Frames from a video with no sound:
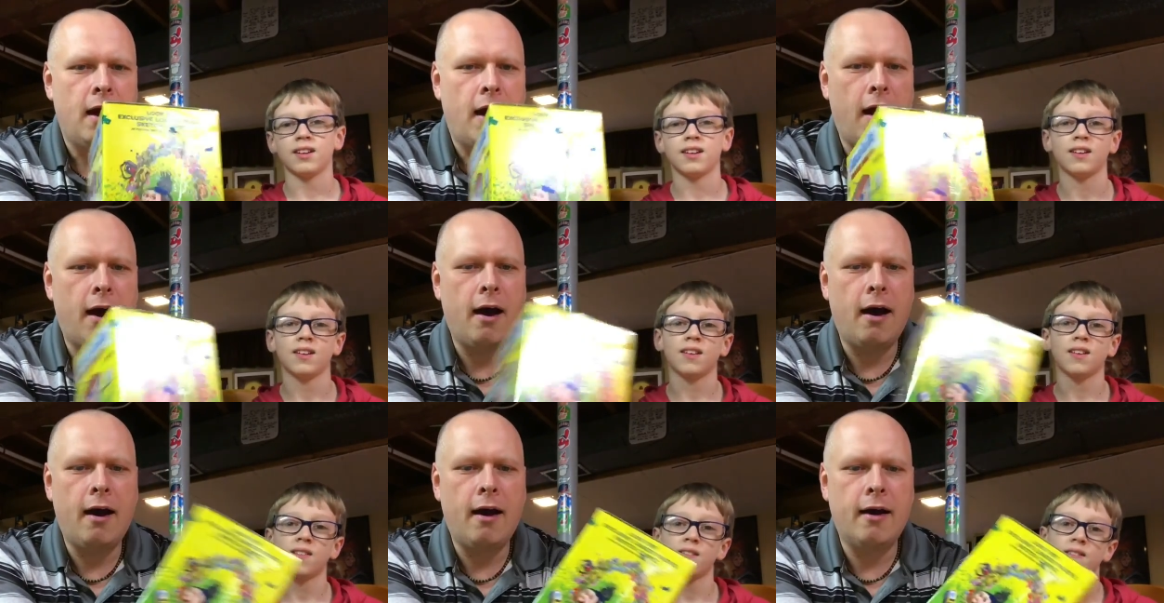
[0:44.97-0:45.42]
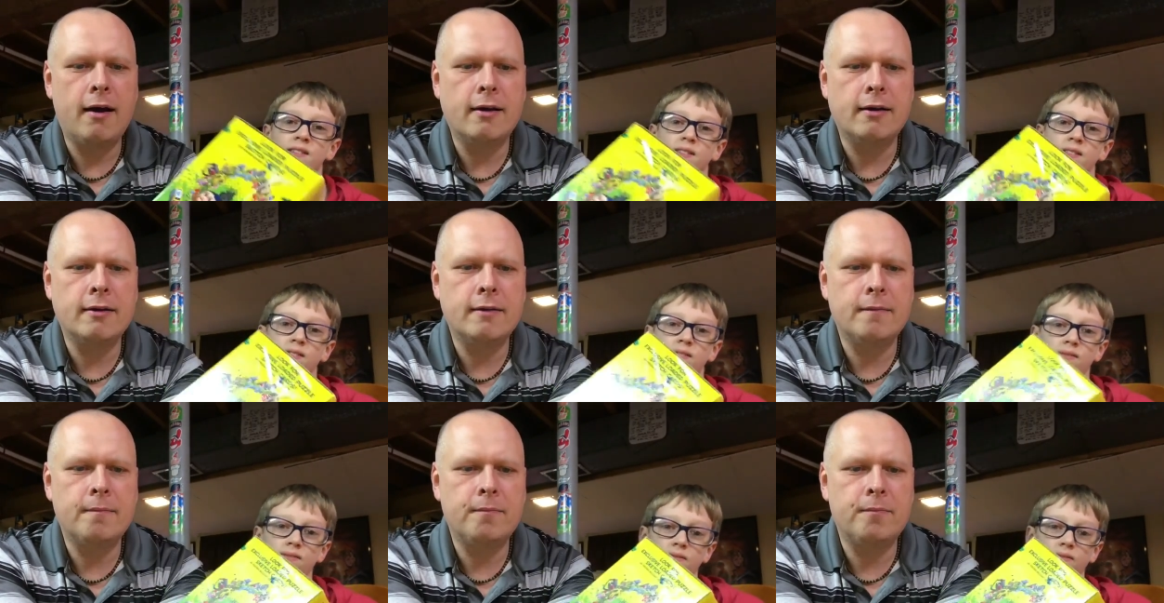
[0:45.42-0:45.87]

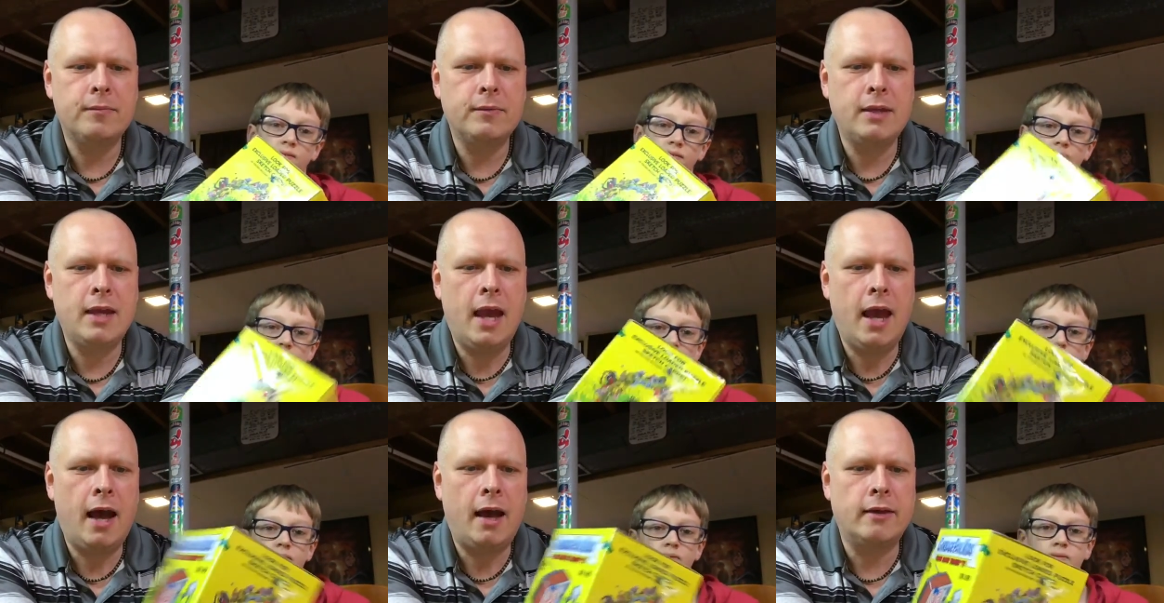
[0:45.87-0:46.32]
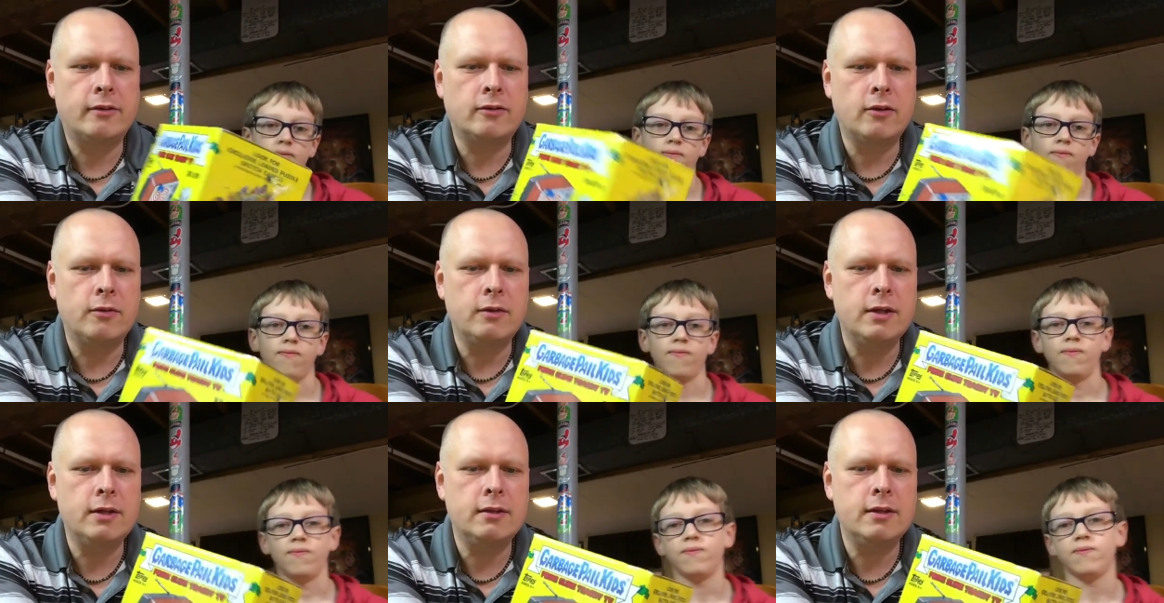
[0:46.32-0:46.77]
Speaker 1: Uh, yeah,
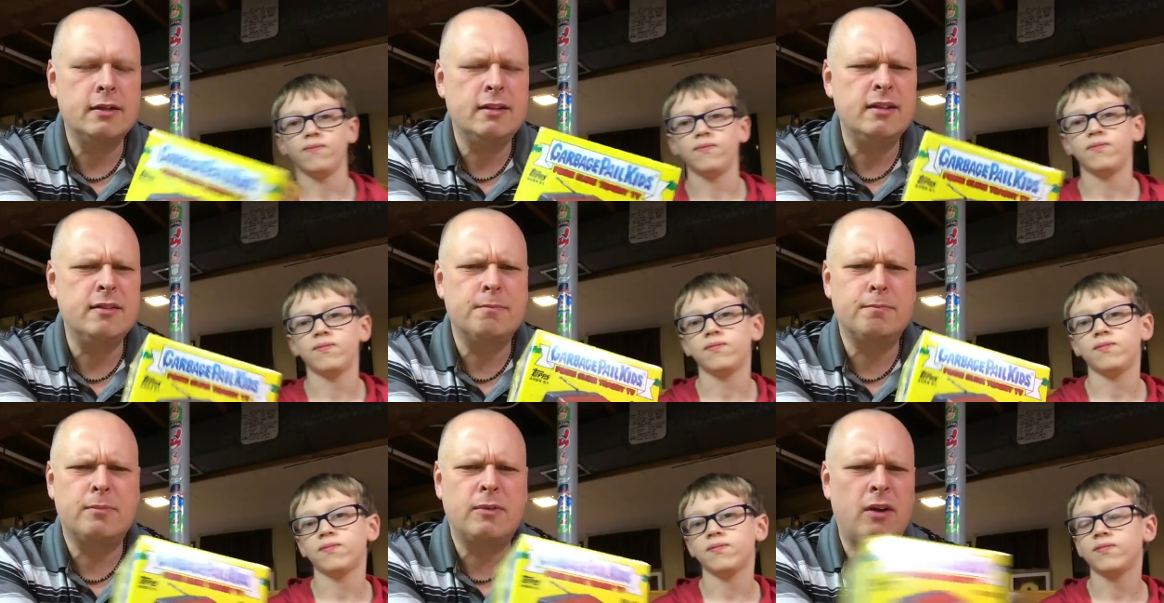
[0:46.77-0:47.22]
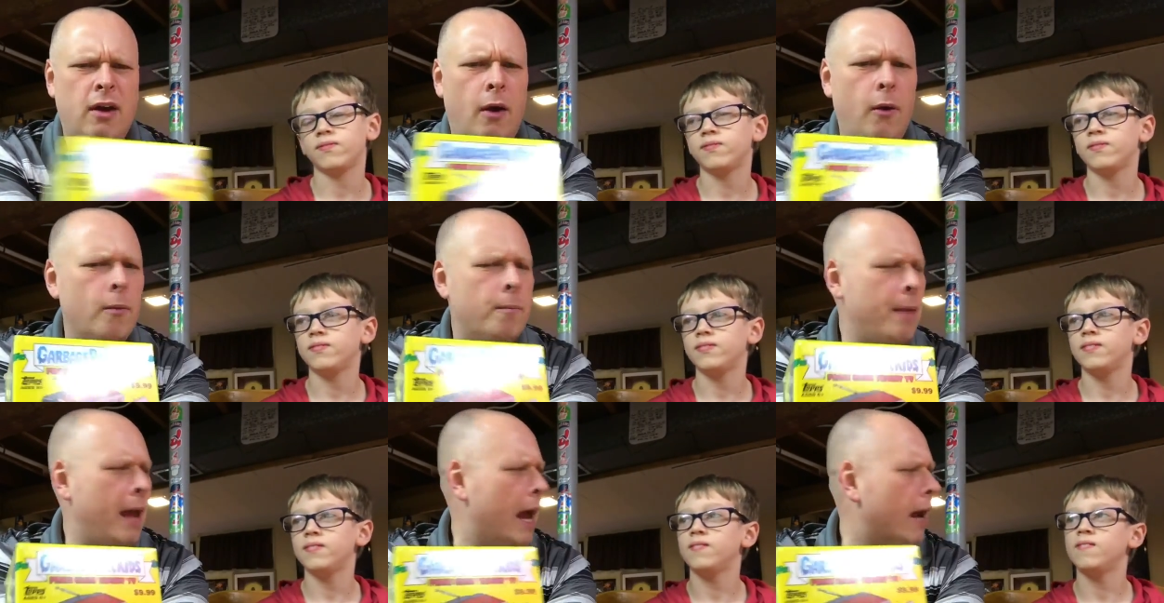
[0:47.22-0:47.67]
so the, this is
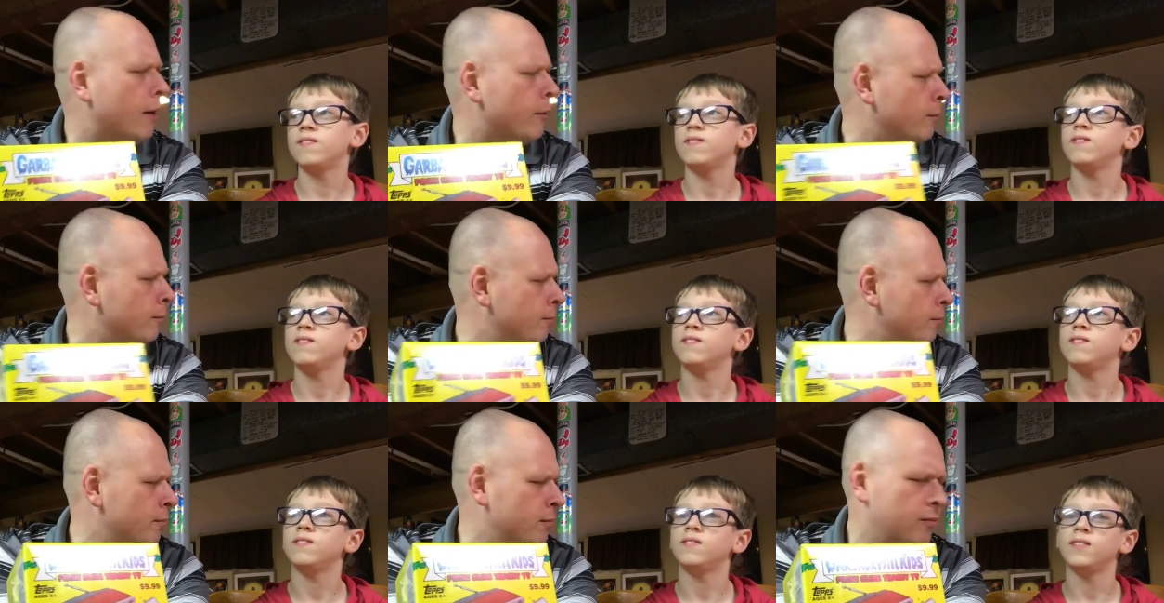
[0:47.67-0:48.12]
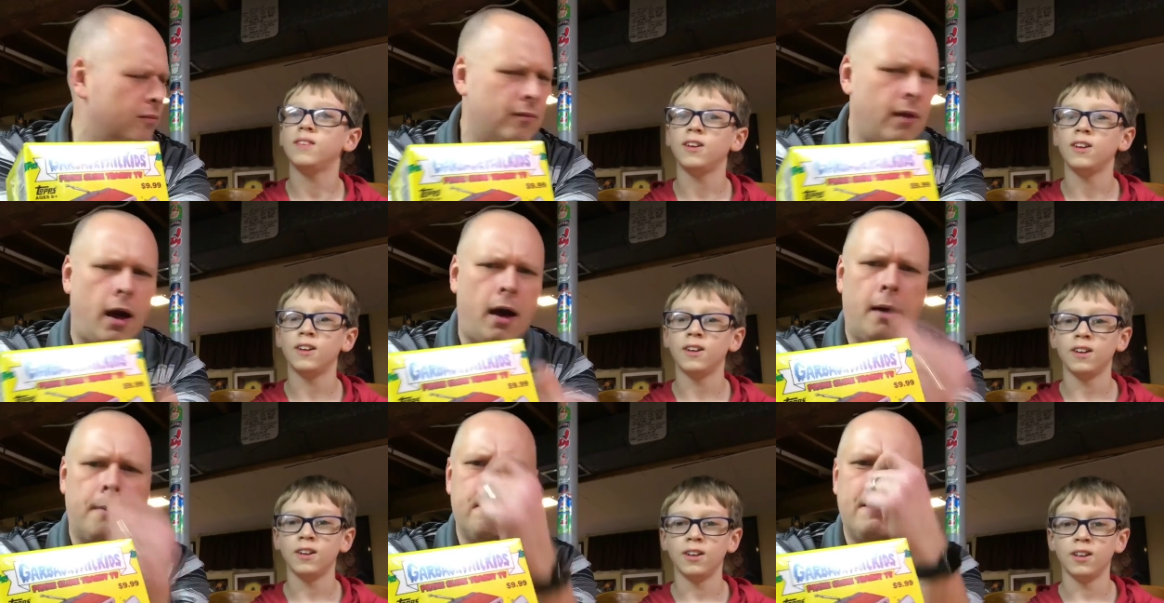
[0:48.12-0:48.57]
going back
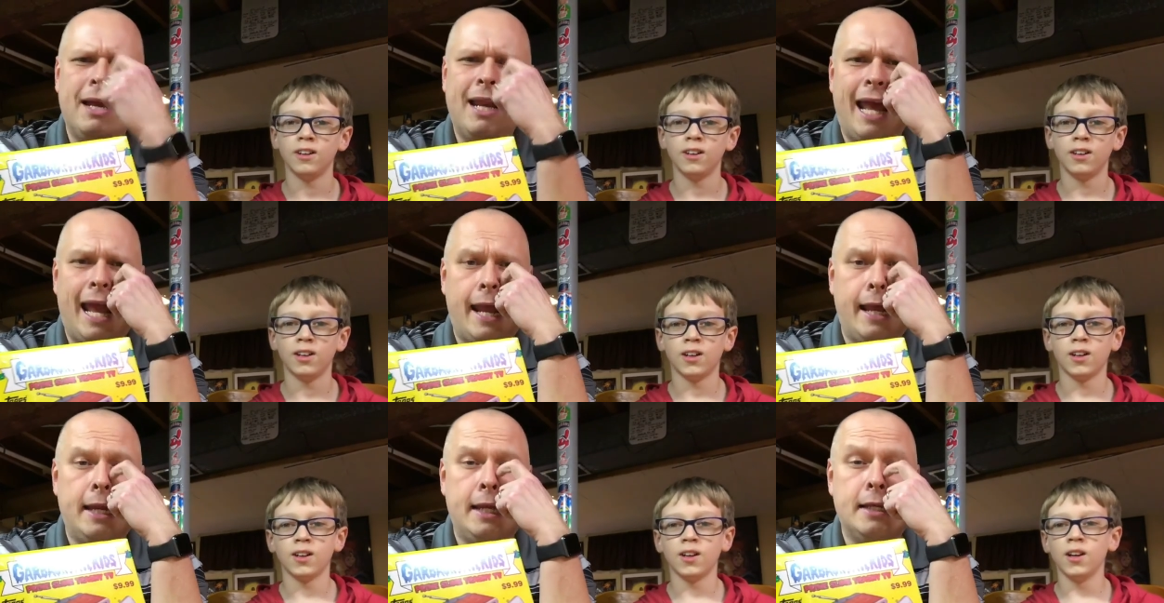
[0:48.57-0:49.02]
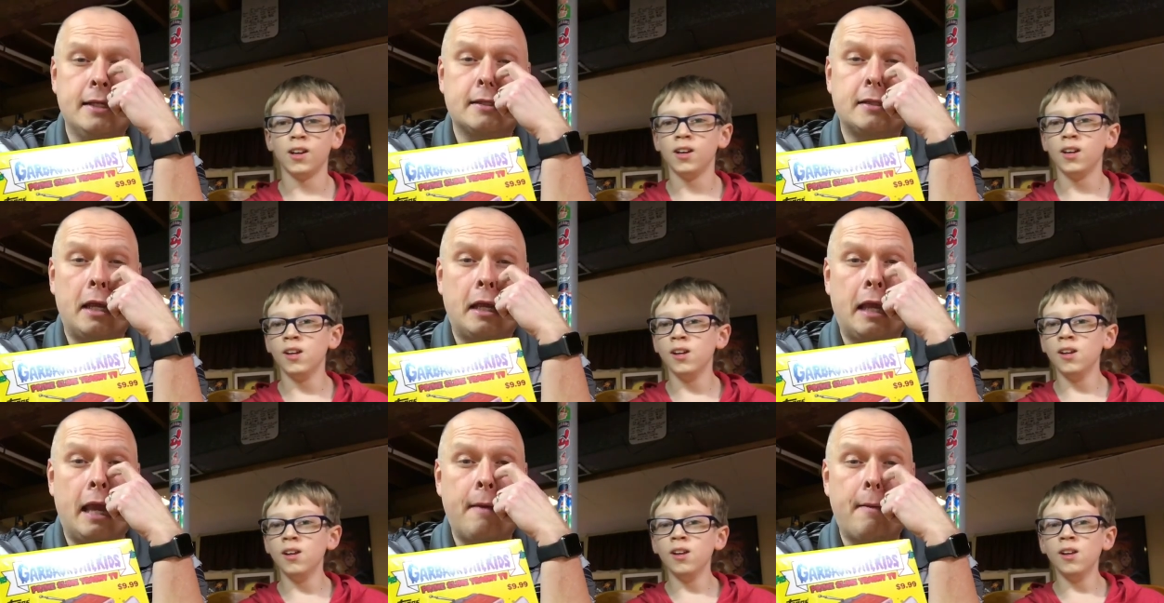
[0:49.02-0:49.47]
uh, mid
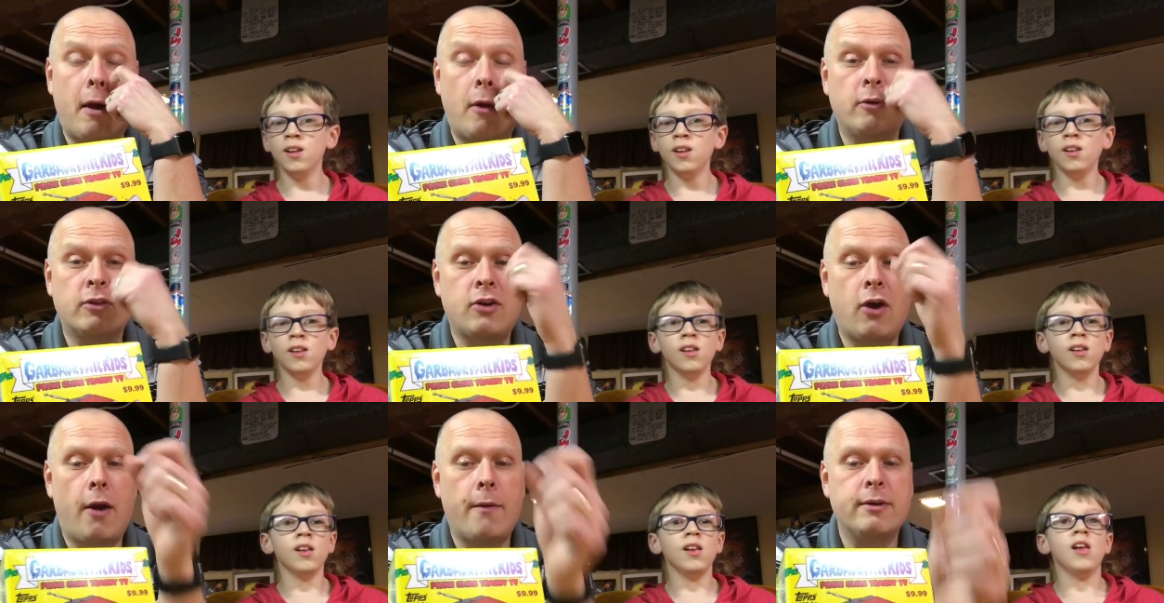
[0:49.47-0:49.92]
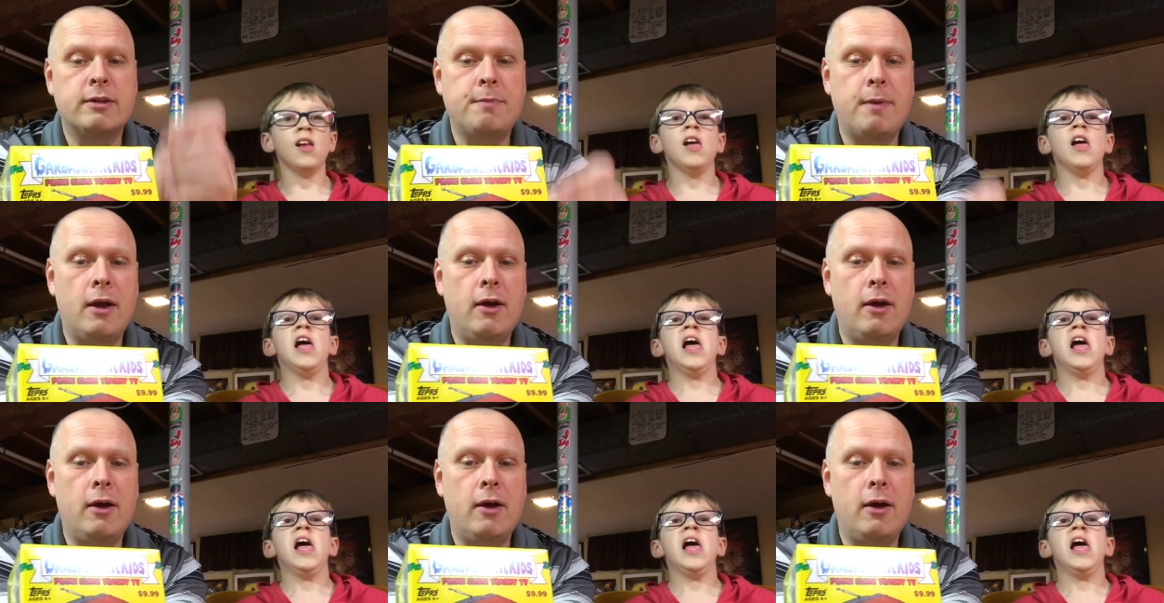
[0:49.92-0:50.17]
eighties. They came out with Garbage